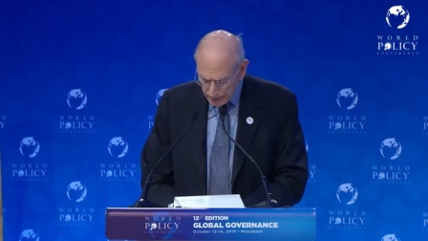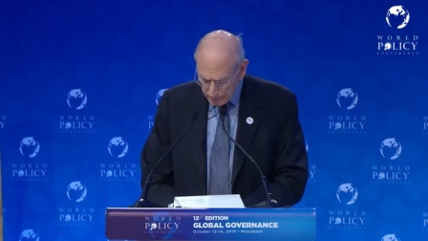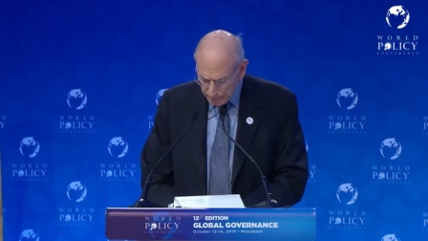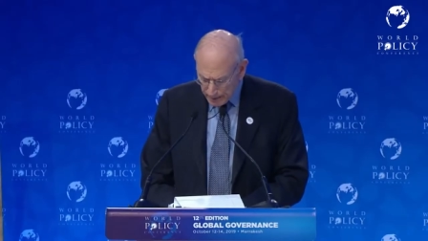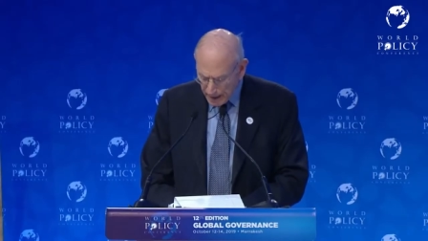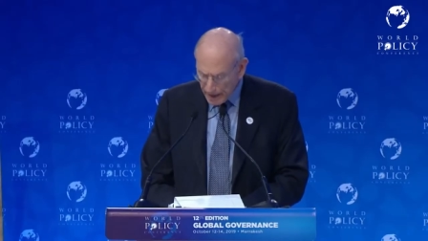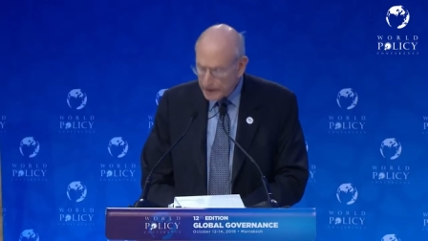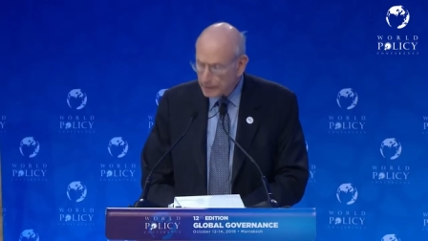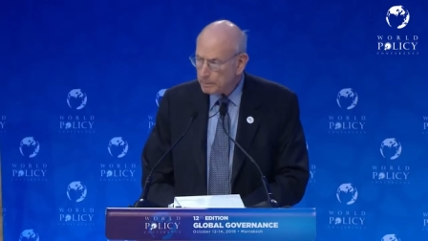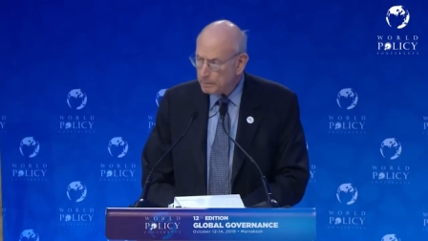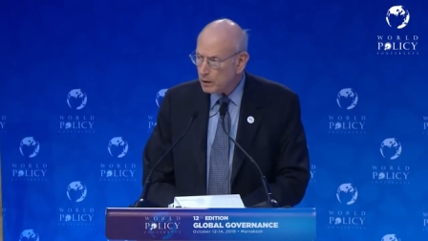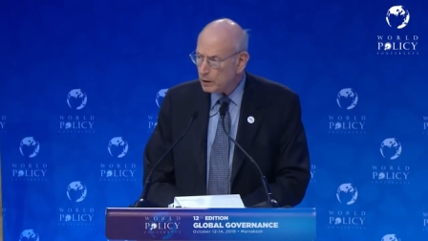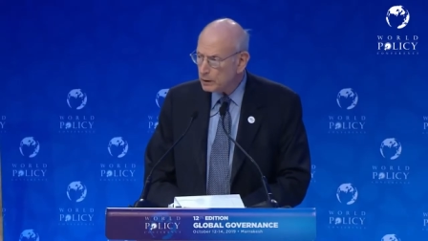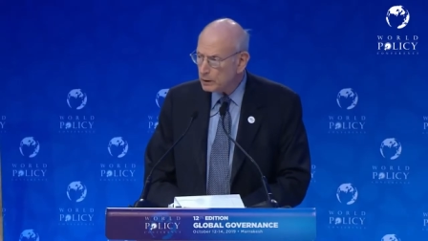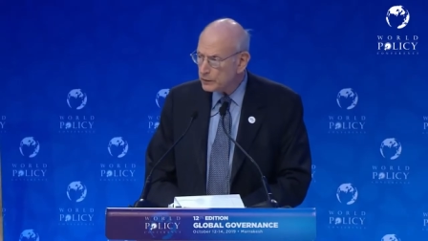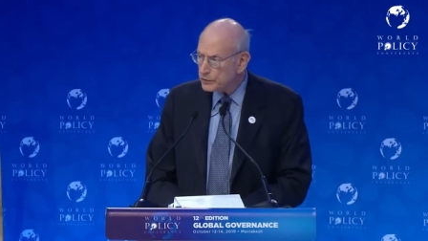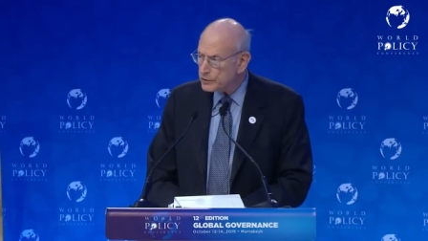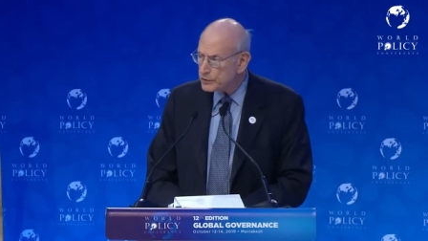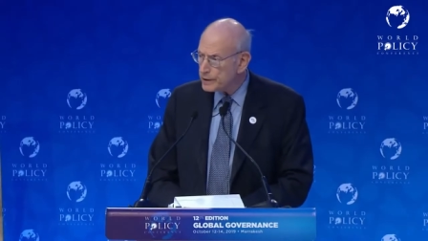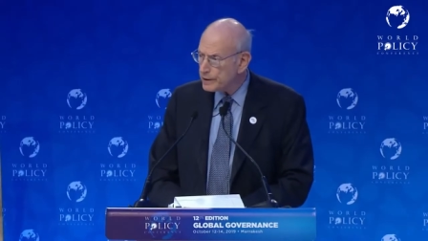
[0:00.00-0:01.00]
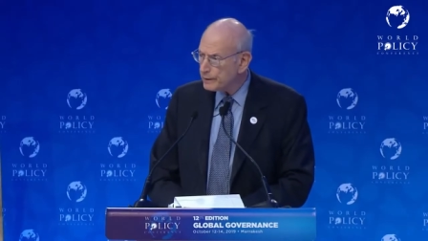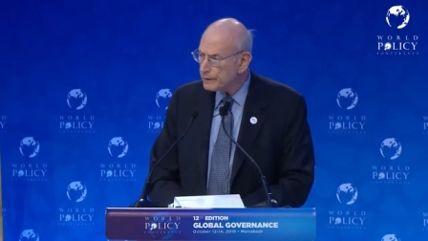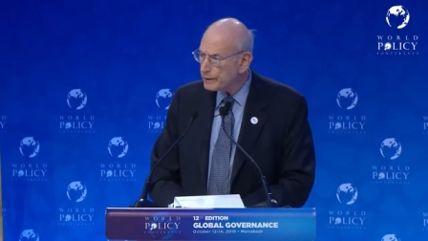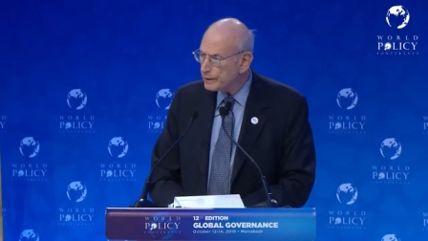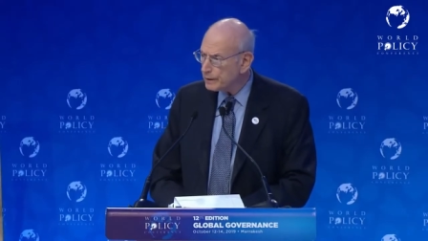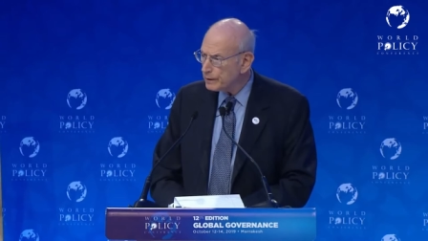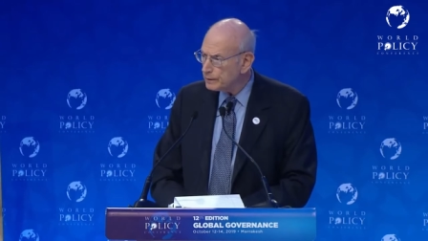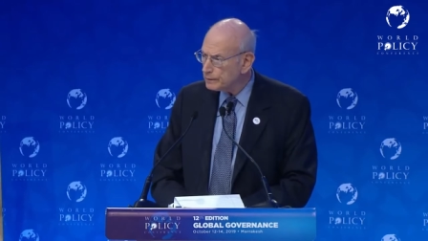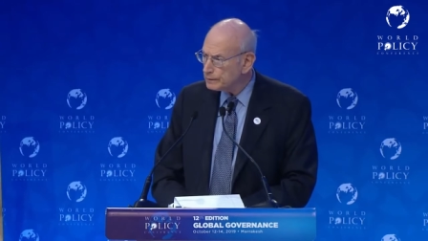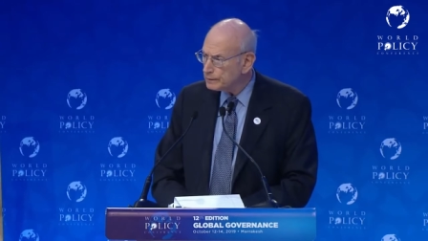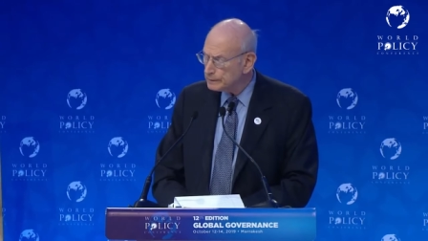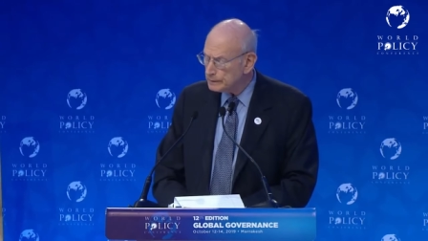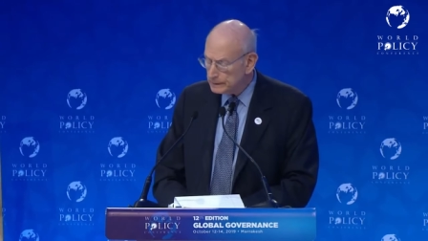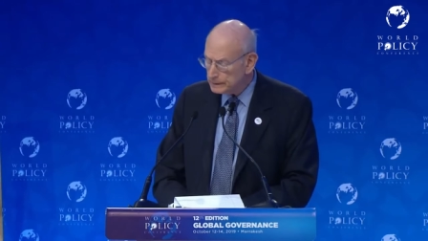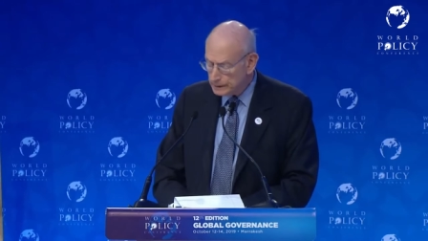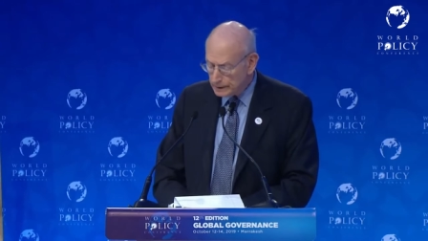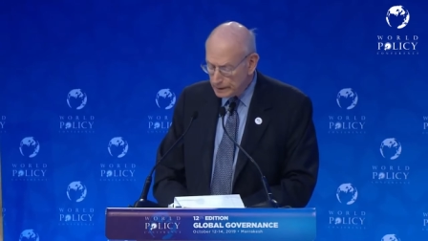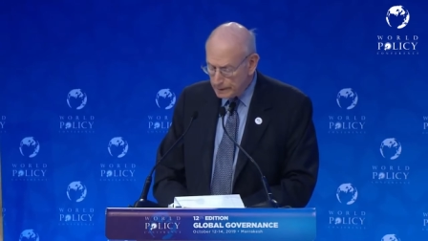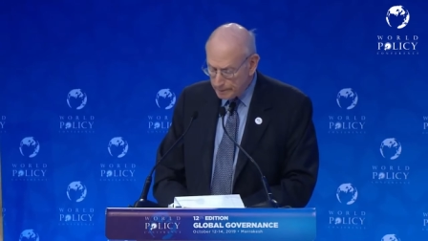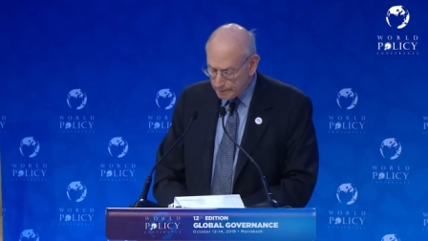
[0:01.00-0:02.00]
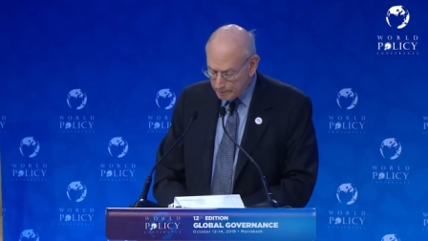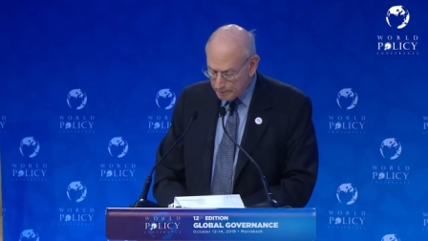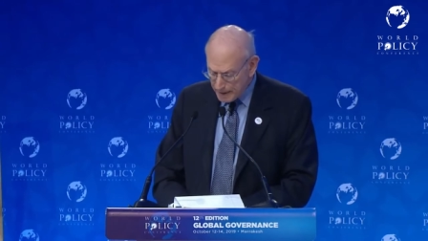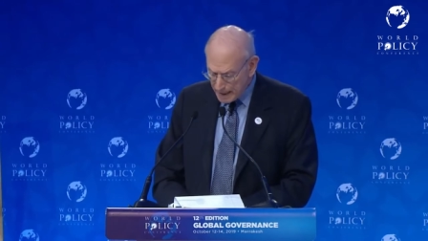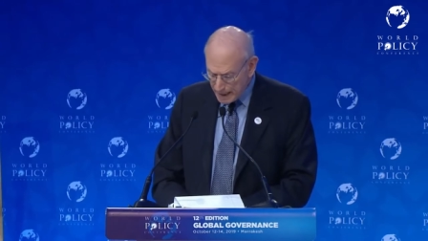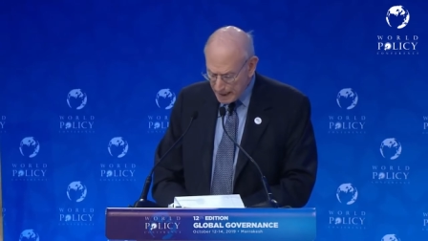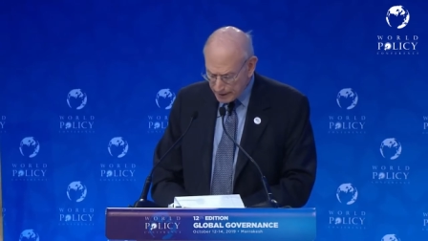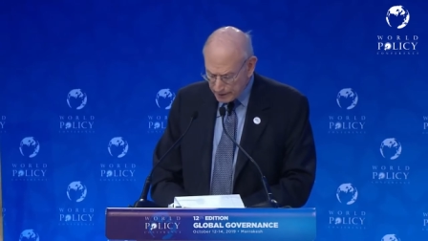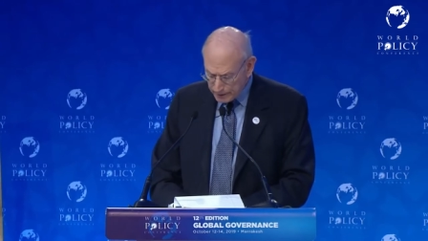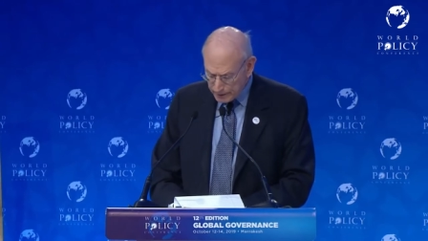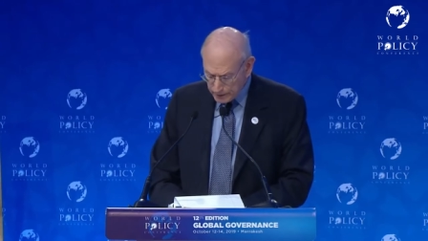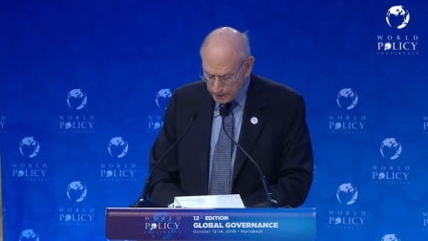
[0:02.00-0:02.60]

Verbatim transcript: by the Polisario, backed